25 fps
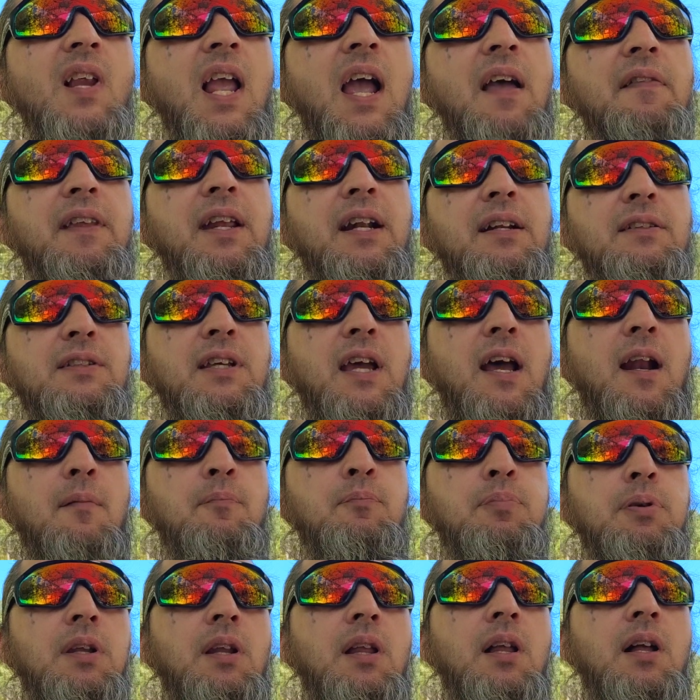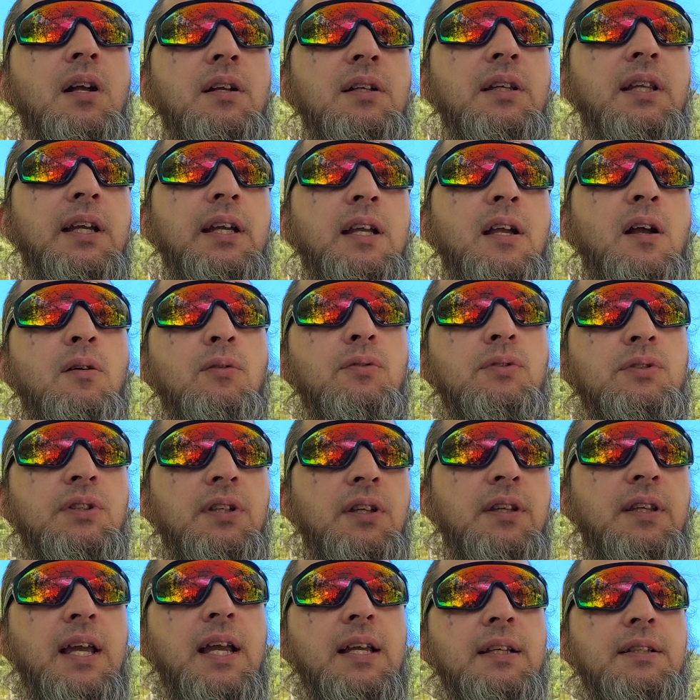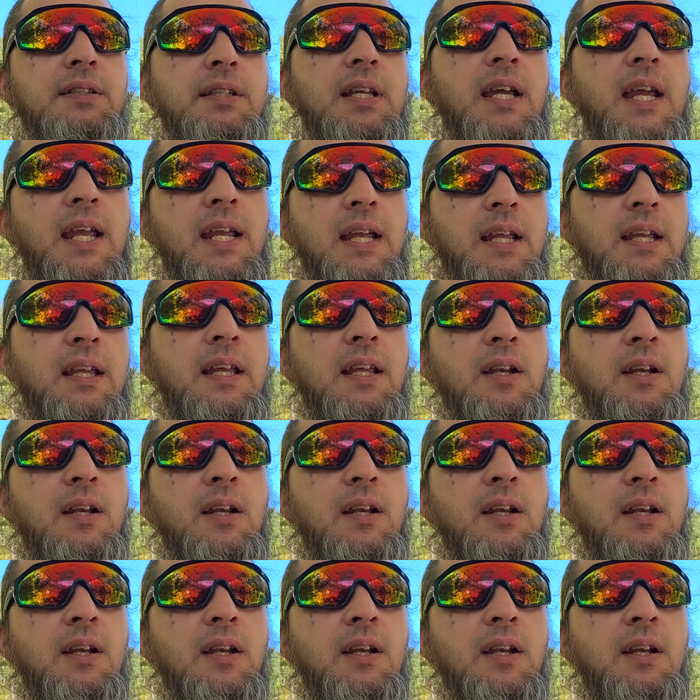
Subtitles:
And then it's got a plug that goes to that tank.